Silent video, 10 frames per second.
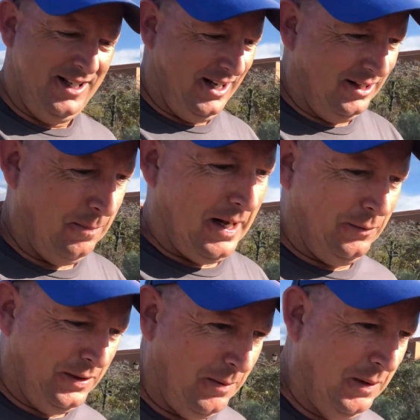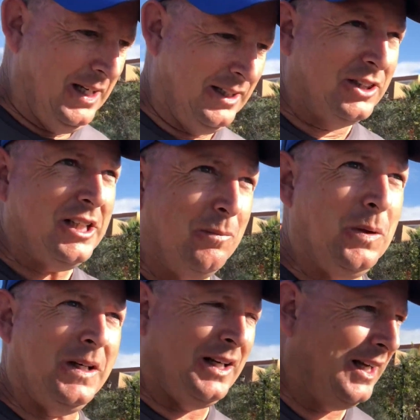and the battle with the beer, the cheap
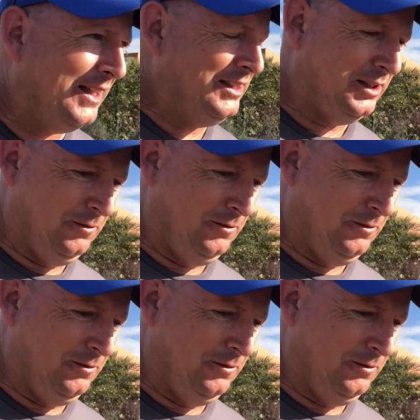beer, I think is the